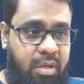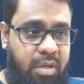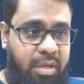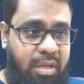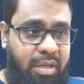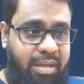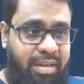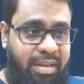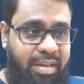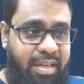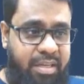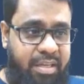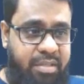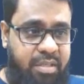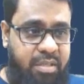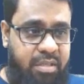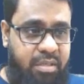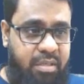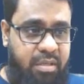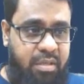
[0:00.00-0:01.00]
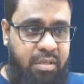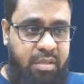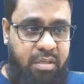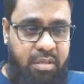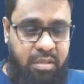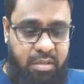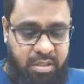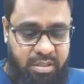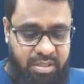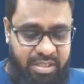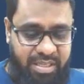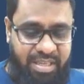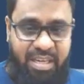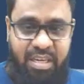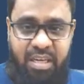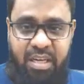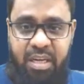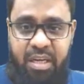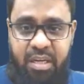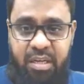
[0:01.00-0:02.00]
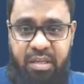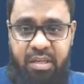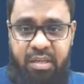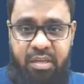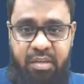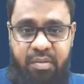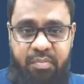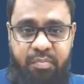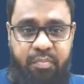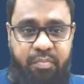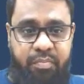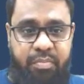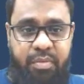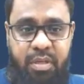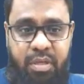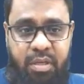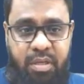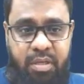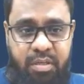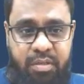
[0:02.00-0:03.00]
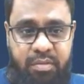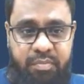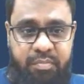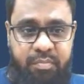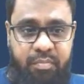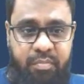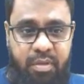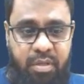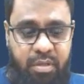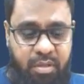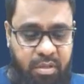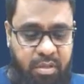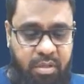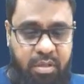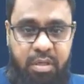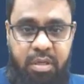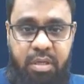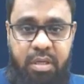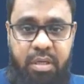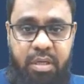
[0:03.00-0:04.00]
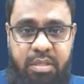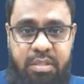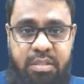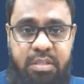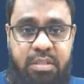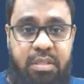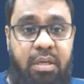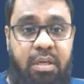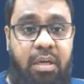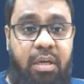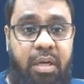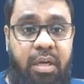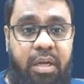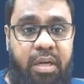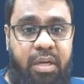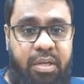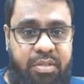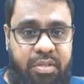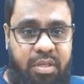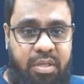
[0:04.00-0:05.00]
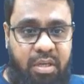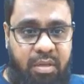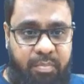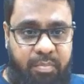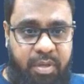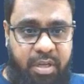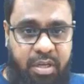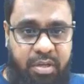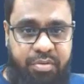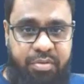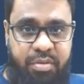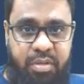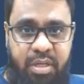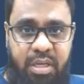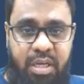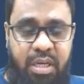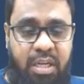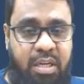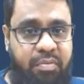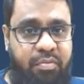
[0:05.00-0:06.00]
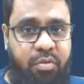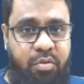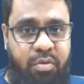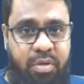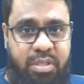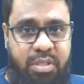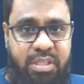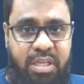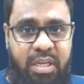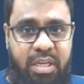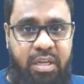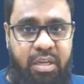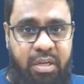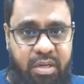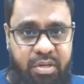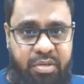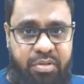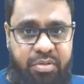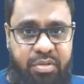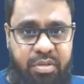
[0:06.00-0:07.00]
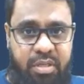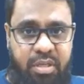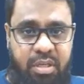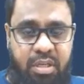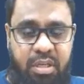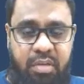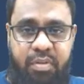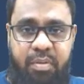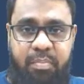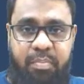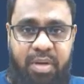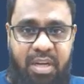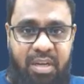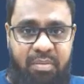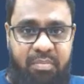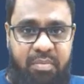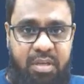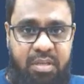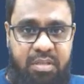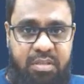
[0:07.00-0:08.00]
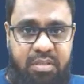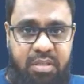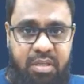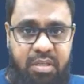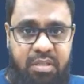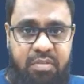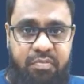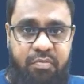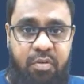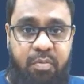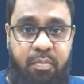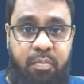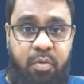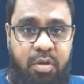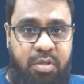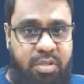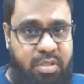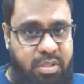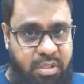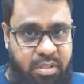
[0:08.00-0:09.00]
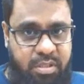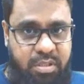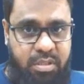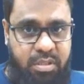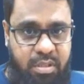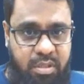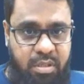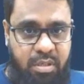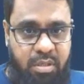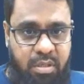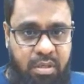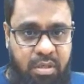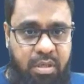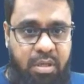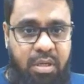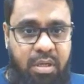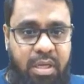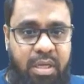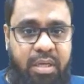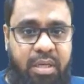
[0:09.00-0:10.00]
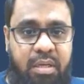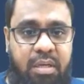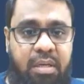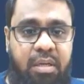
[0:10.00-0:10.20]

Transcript: Next, the second category here is industrial application. And if you design air conditioning, if the prime concern is for process like